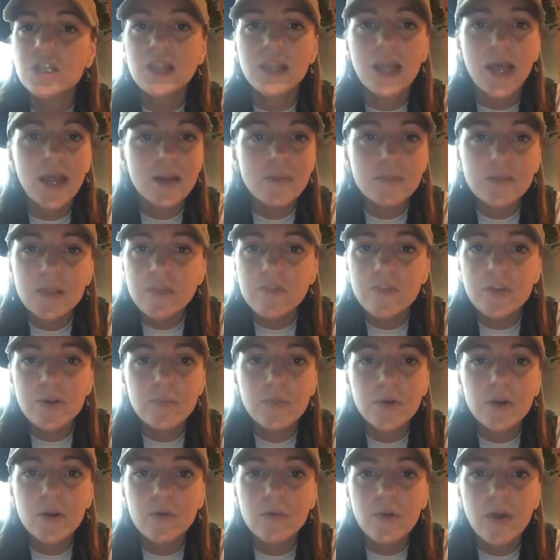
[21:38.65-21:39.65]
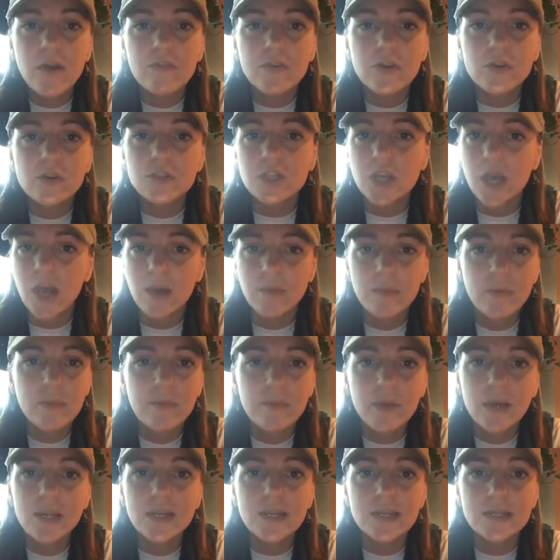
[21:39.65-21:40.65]
let them leave it a bird refuge. Ammon
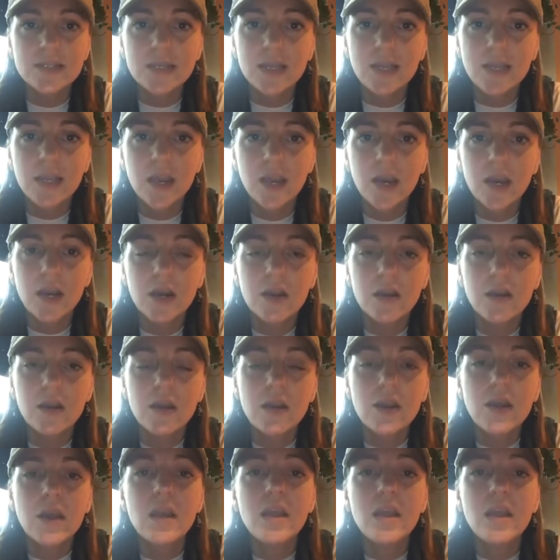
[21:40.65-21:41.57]
Bundy doesn't care.